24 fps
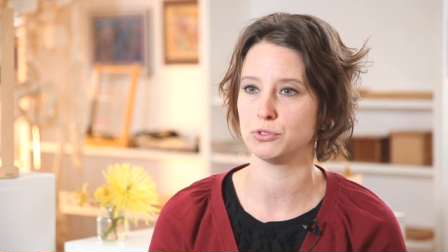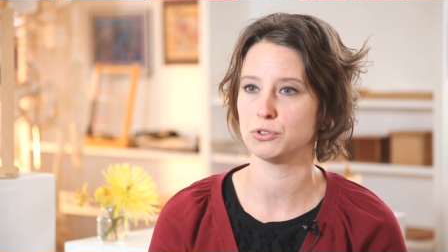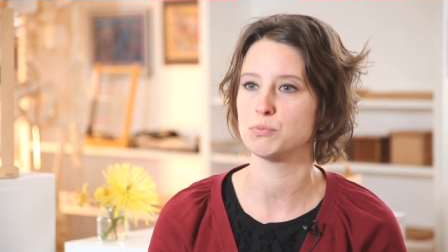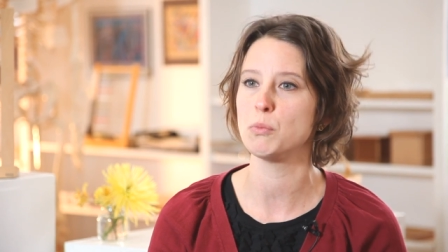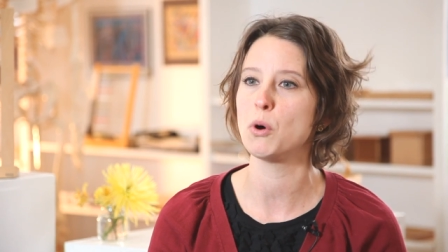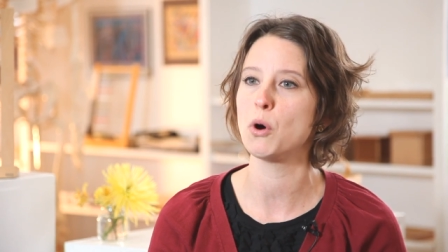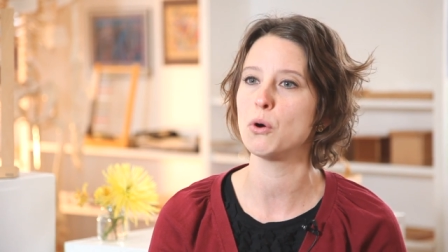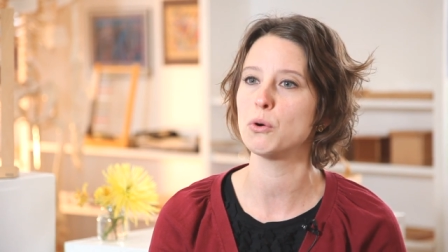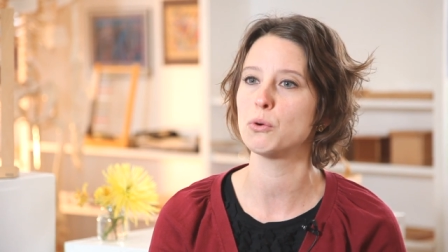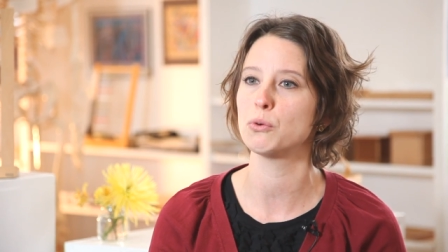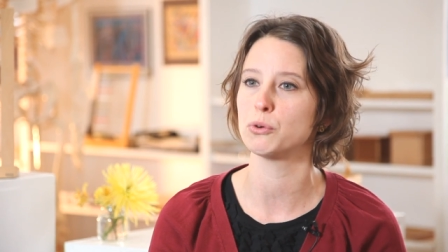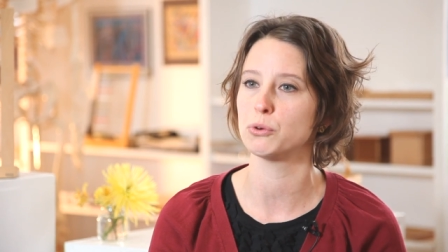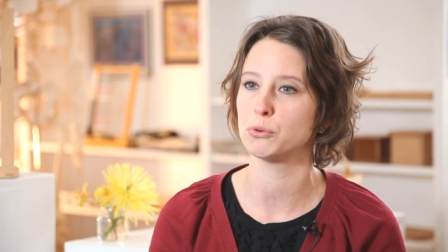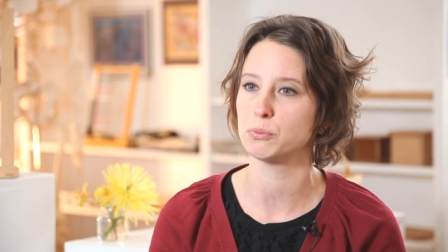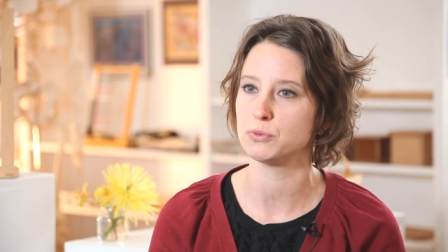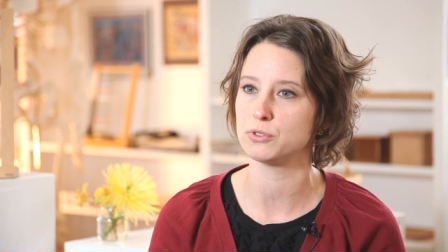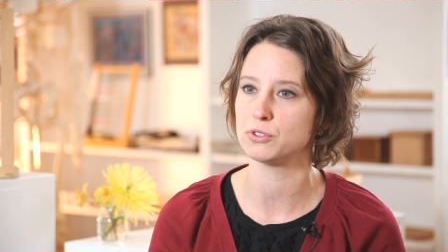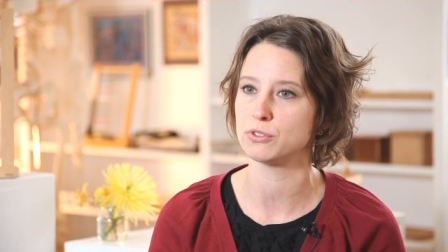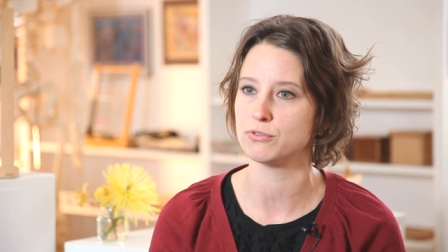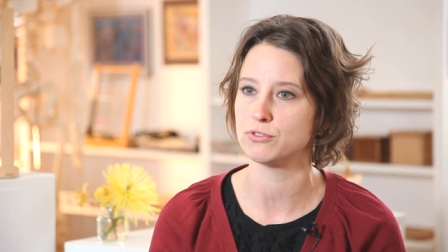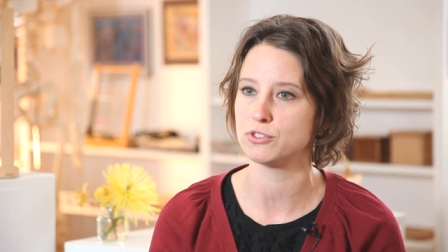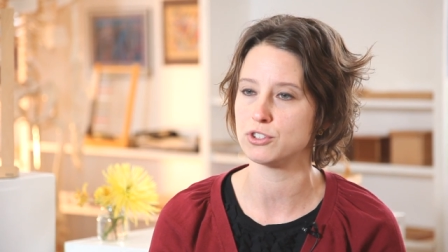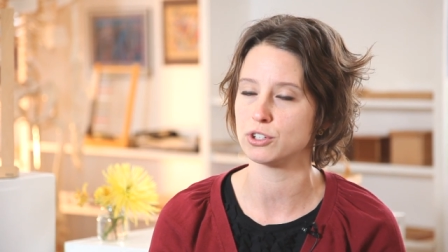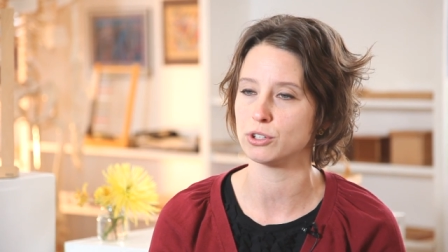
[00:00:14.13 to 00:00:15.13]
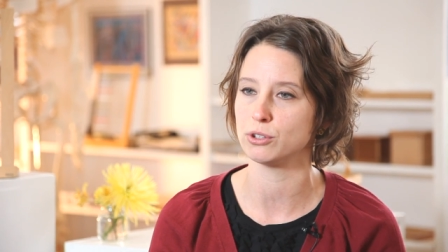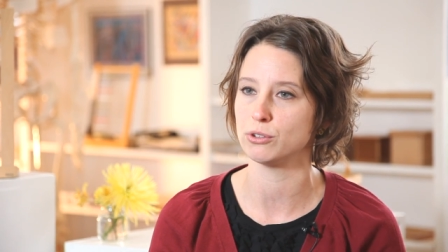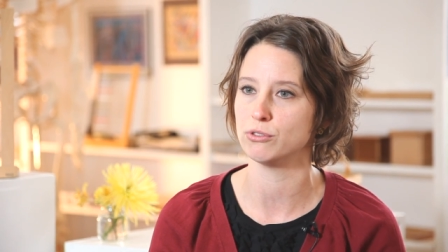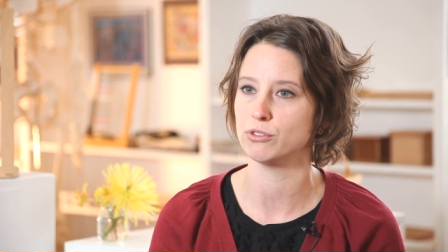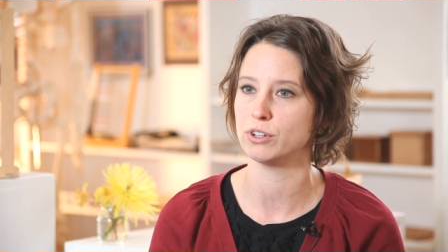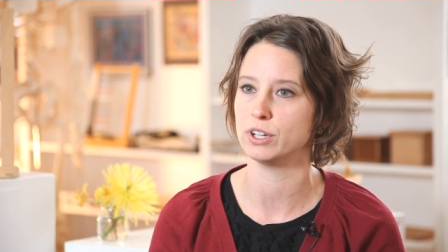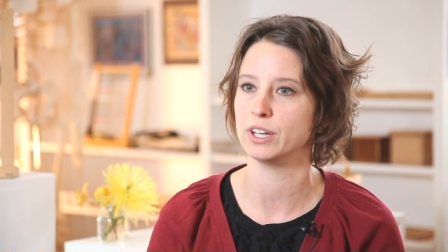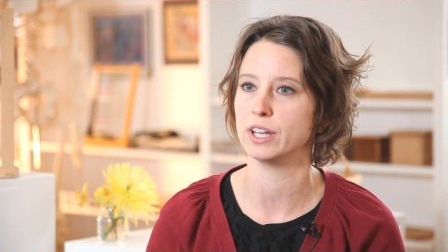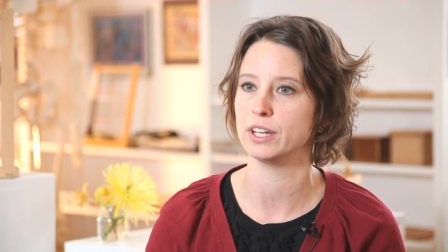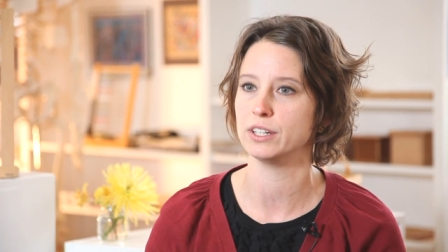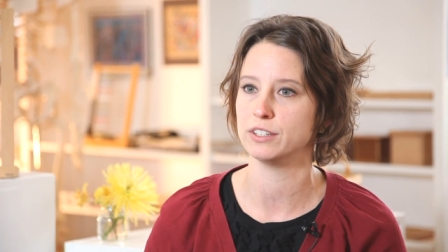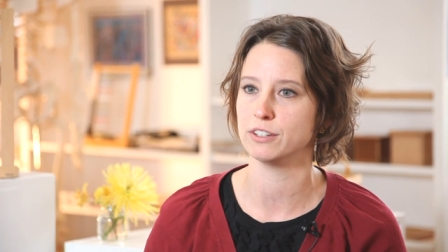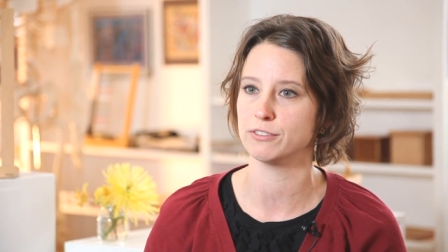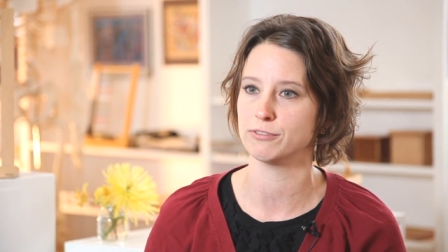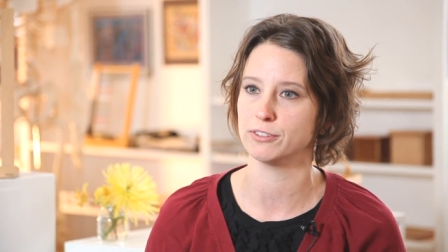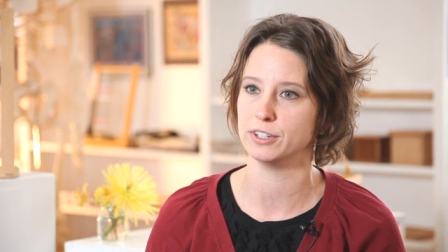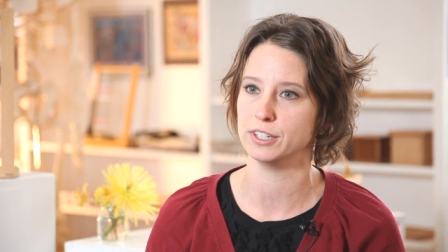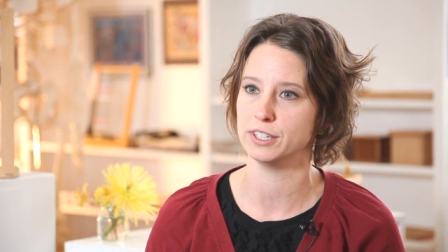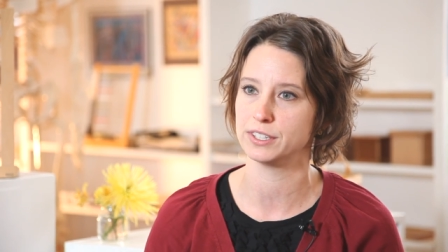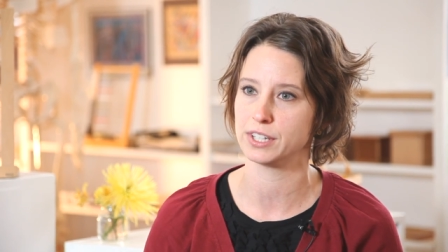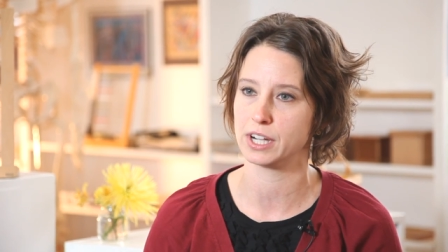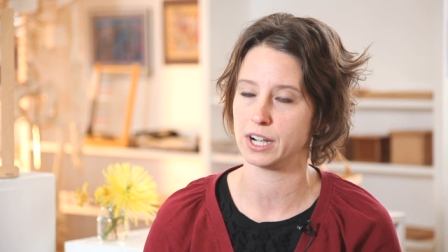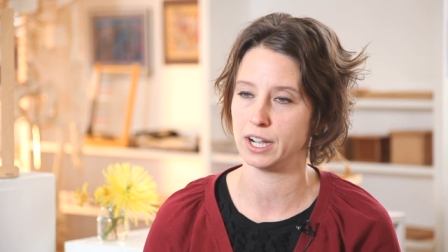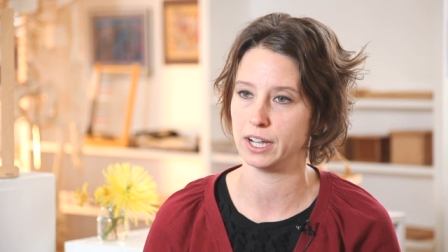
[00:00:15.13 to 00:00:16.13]
small groups of children at
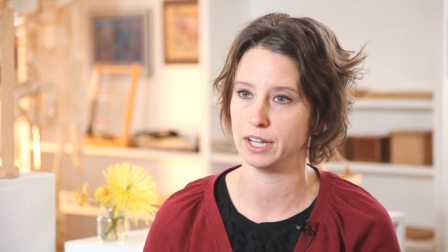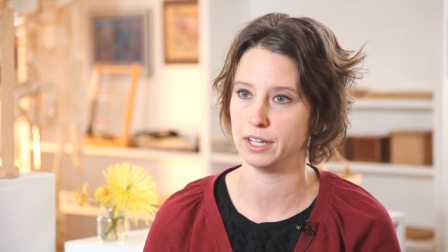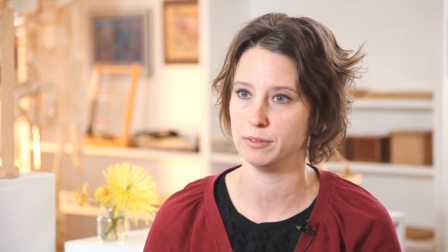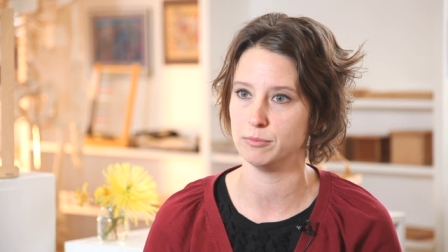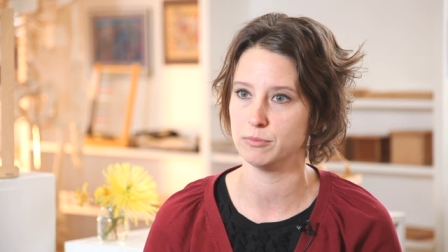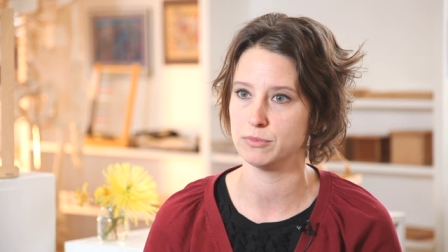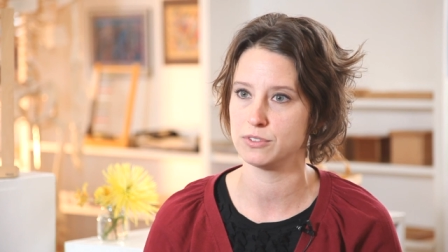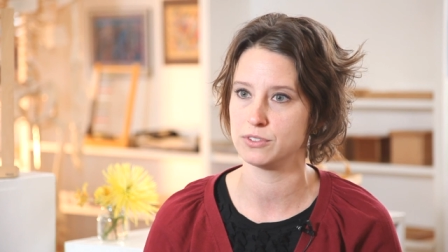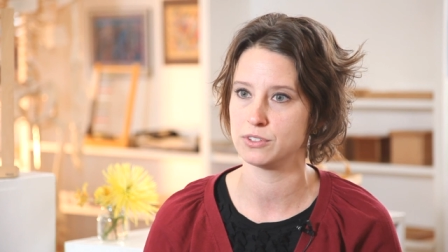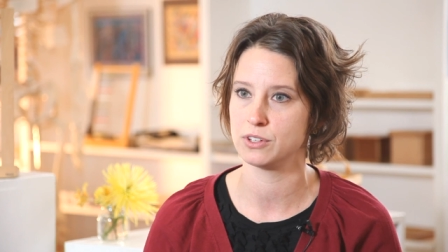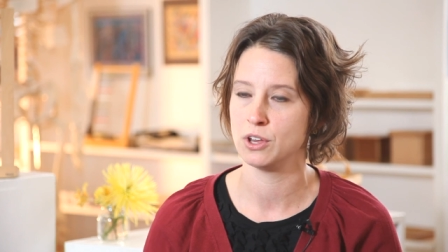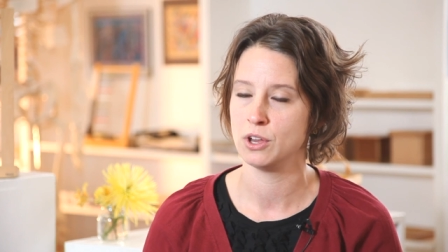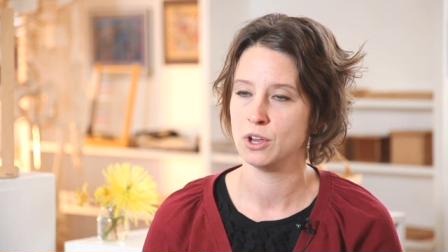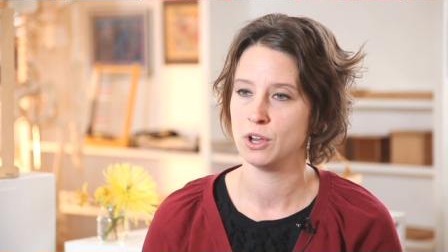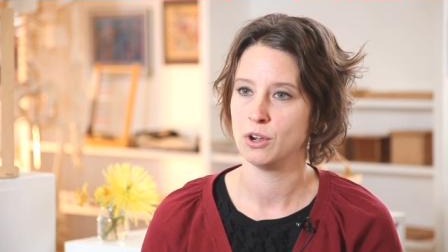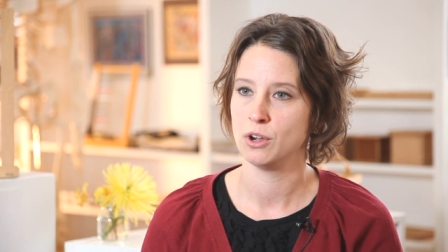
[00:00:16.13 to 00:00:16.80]
different times,